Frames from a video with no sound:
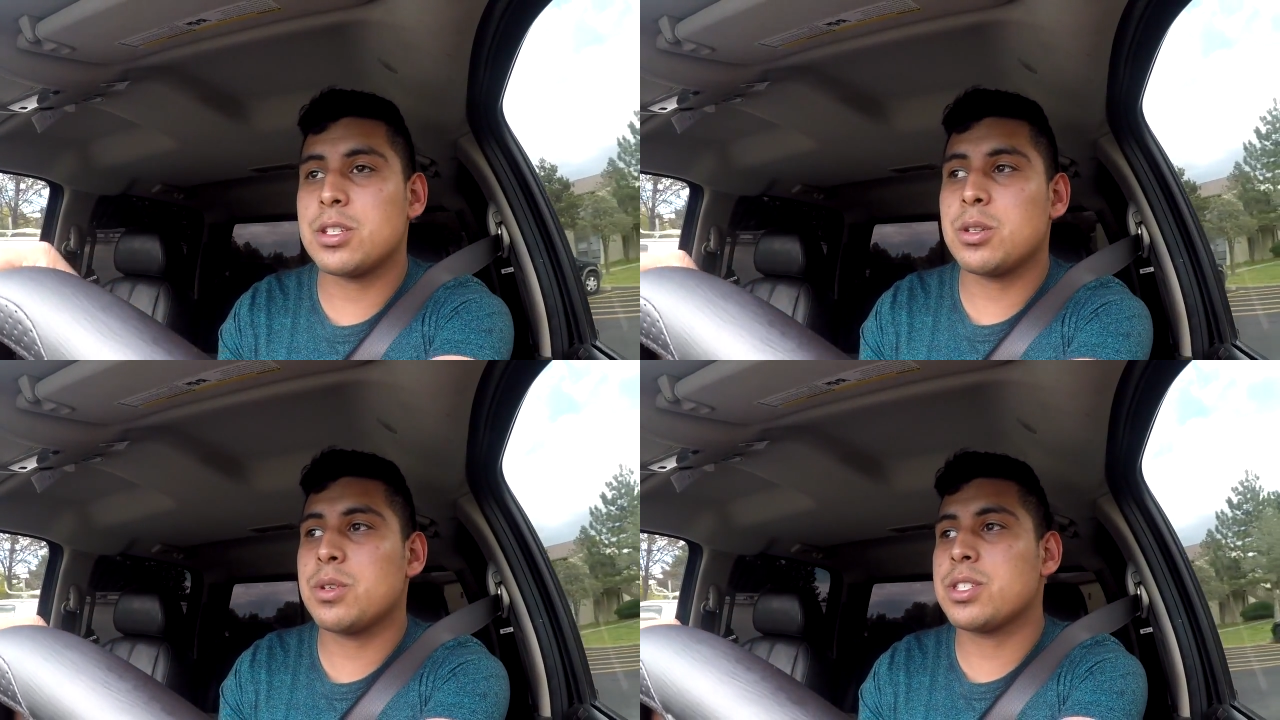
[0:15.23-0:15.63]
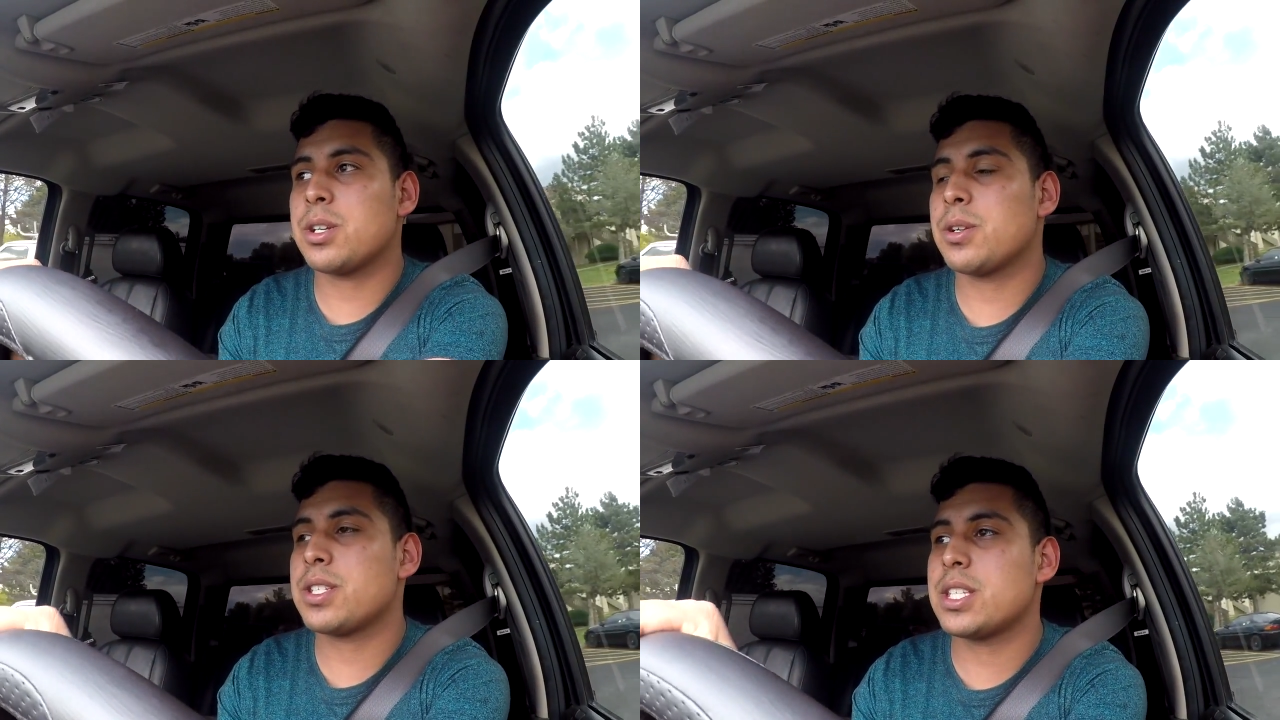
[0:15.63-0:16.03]
do a
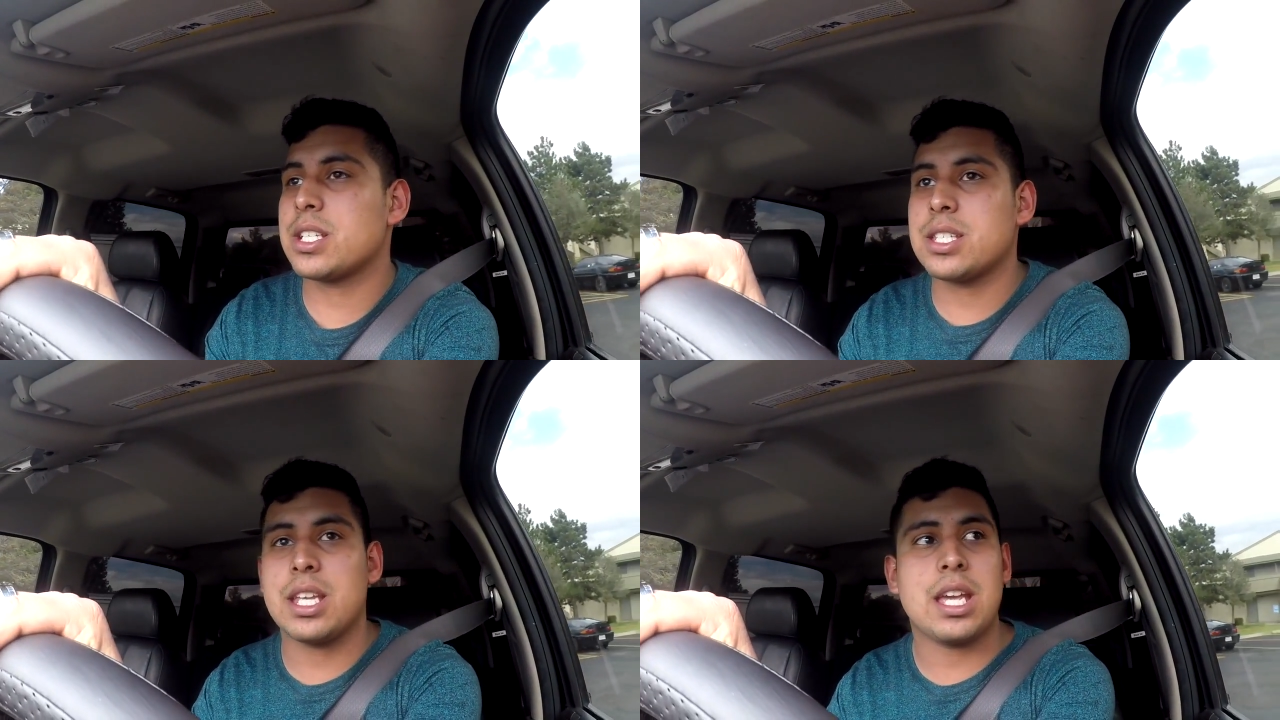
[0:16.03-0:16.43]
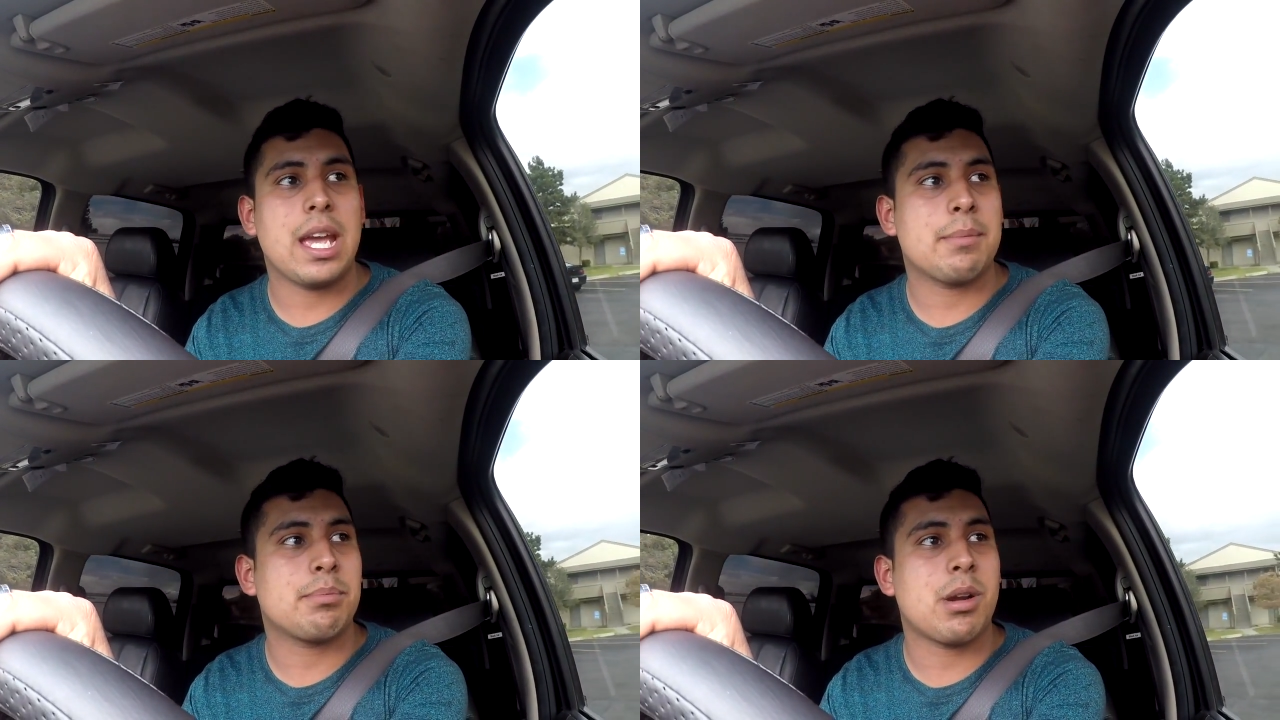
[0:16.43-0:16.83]
0 to 60
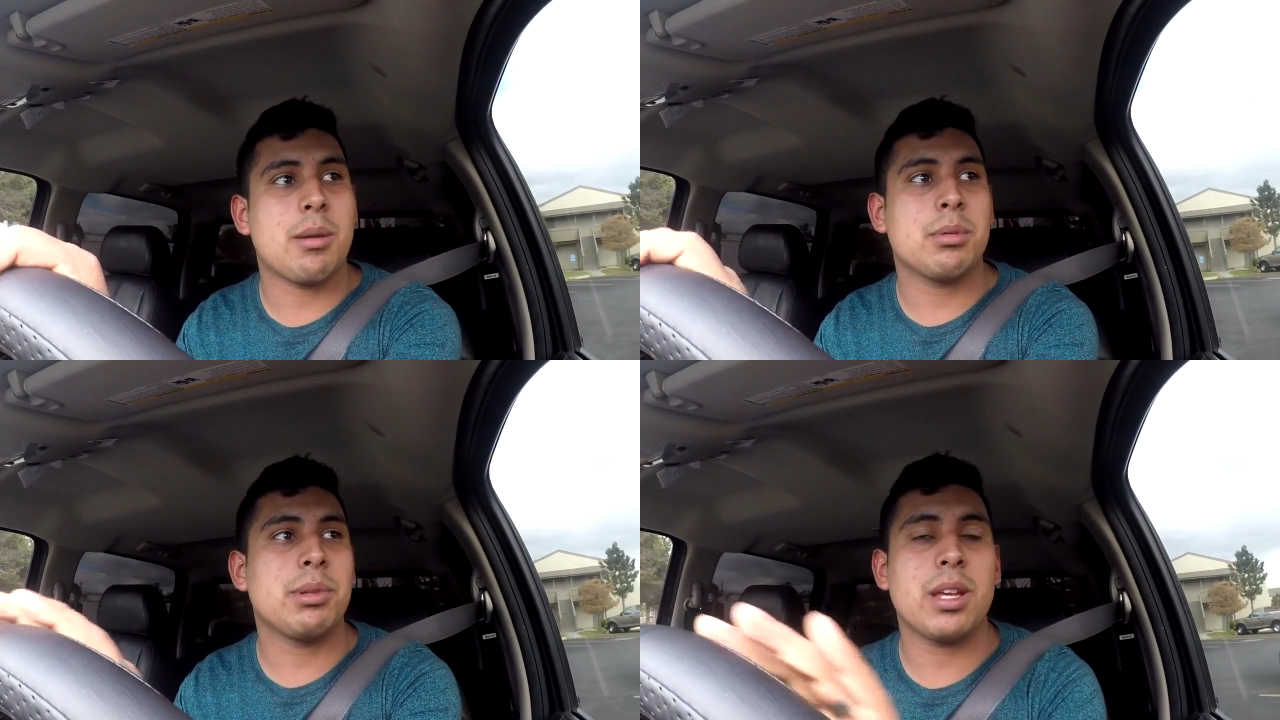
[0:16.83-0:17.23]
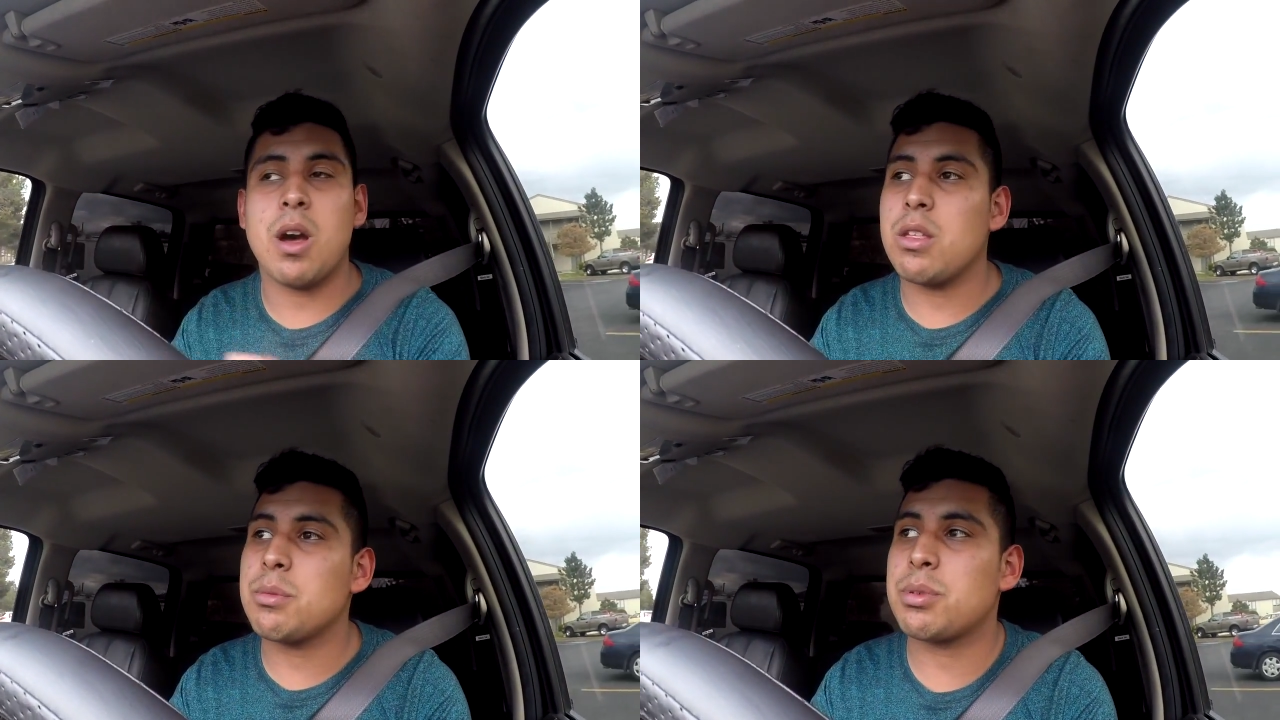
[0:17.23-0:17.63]
in probably
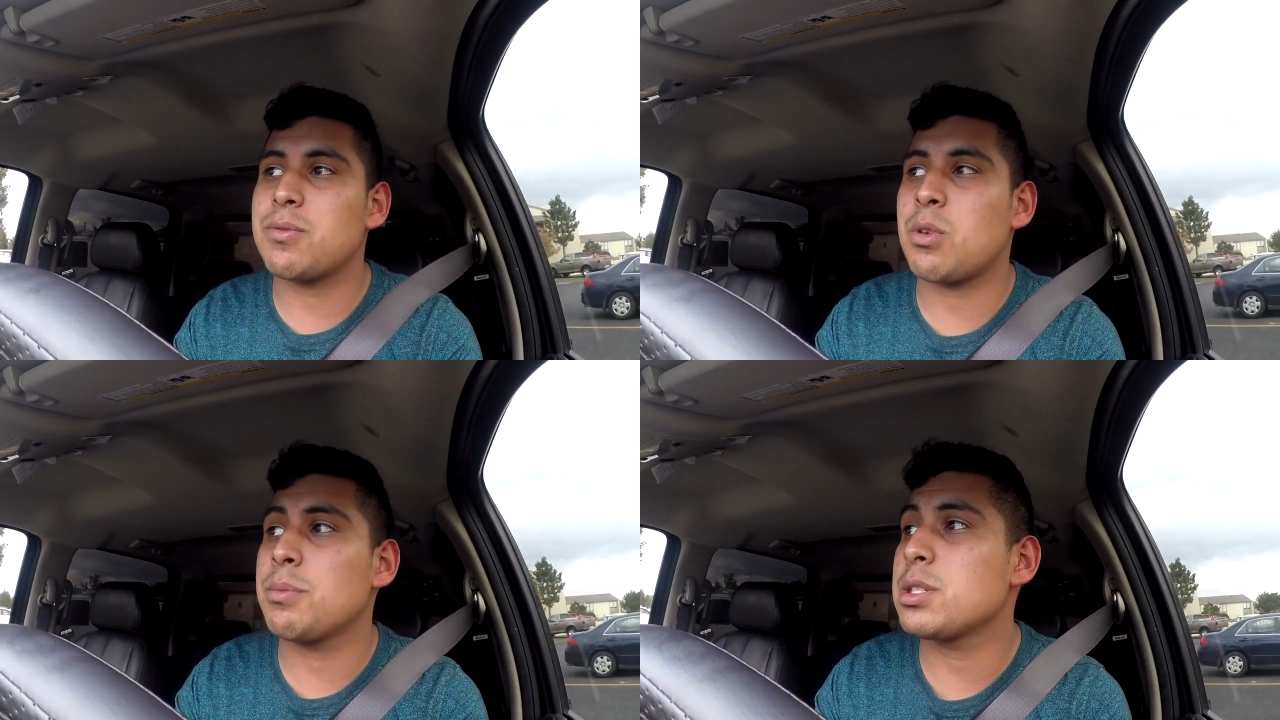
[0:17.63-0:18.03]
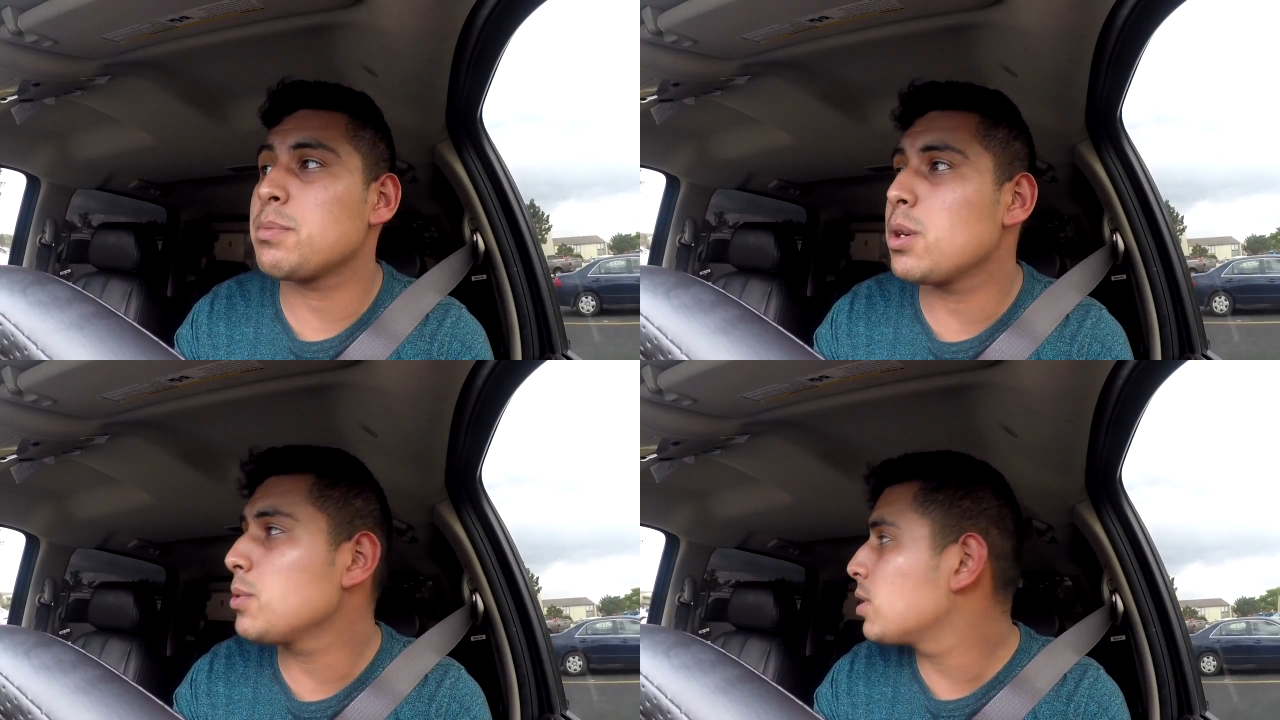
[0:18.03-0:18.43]
all the performance
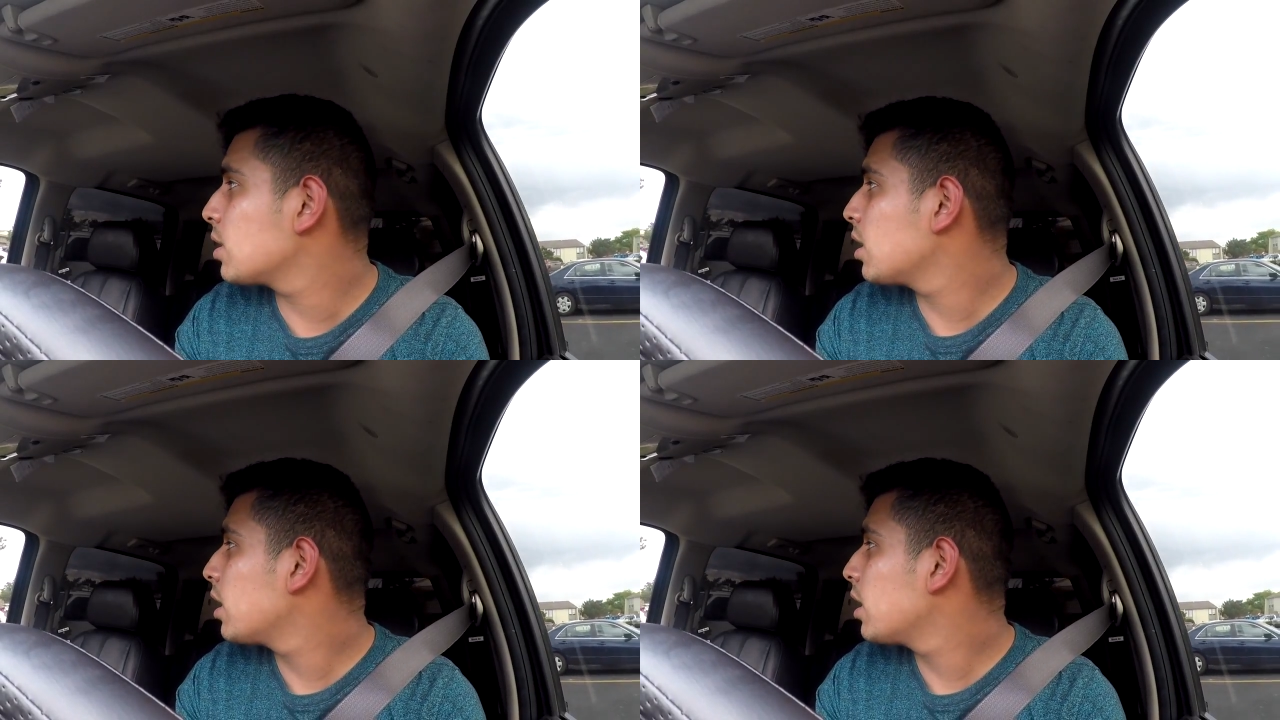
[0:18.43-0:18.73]
modes